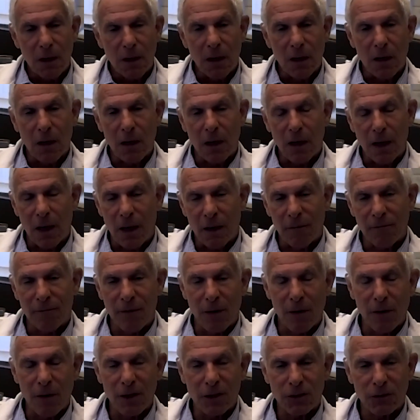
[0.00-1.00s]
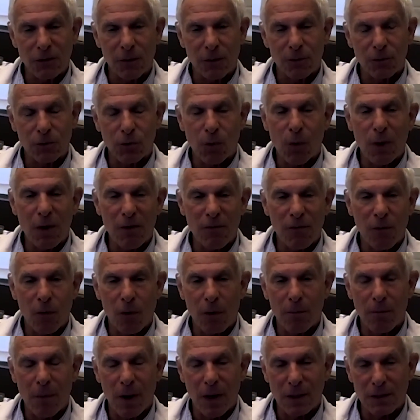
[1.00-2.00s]
Uh, and varies from
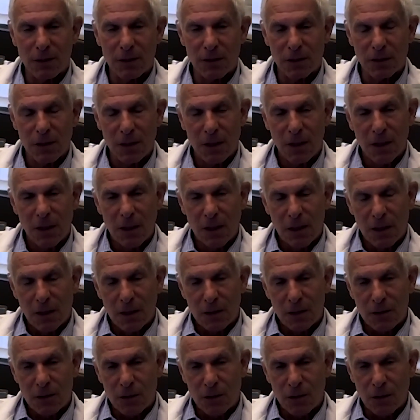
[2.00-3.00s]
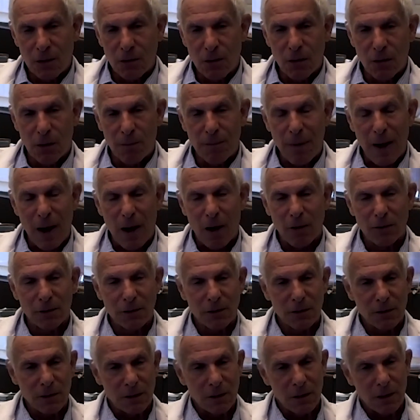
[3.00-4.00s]
24 months to
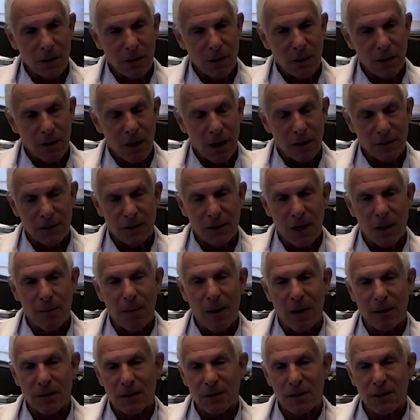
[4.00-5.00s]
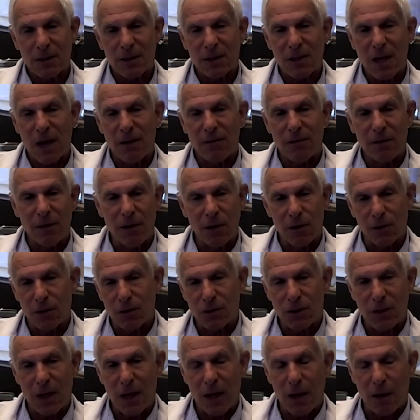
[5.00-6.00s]
about, uh, I'd say about seven
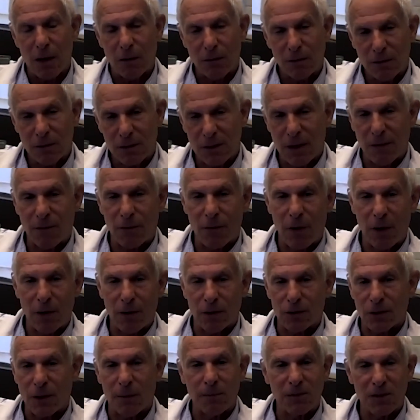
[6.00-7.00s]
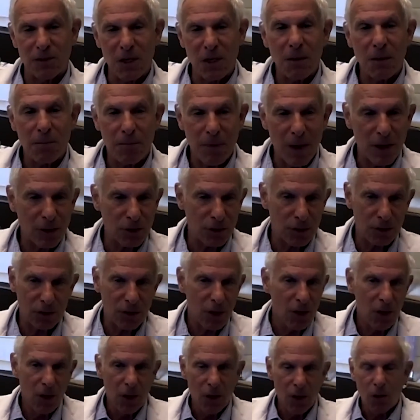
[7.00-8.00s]
years now, seven or eight years. I've been seeing patients
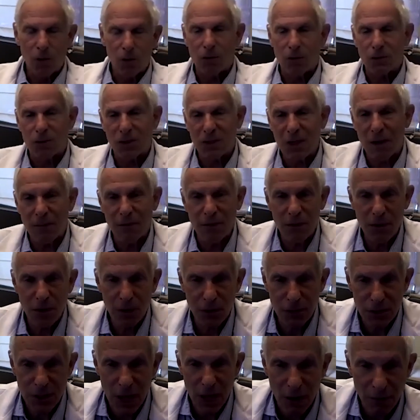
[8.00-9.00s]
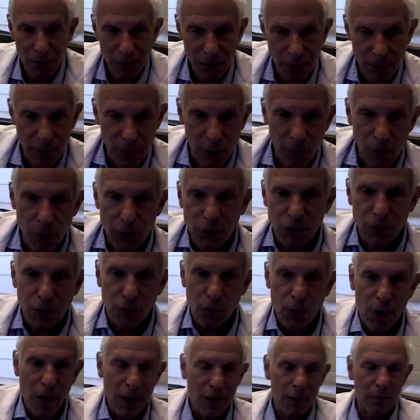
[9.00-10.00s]
who are seven years out from the original
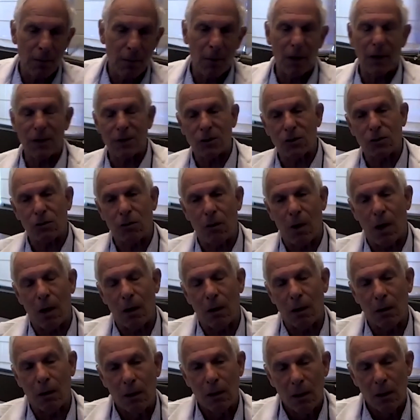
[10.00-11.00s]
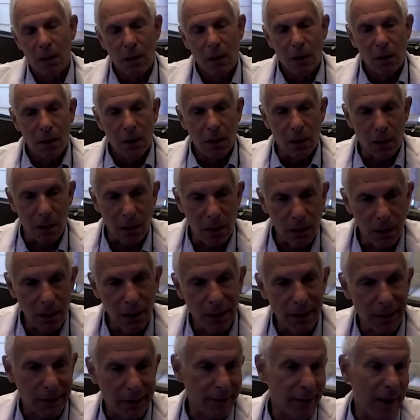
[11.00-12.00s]
randomized trial in
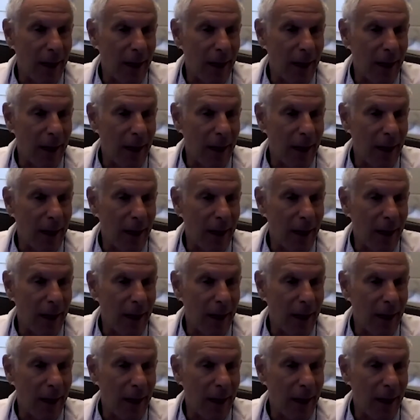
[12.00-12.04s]
clinic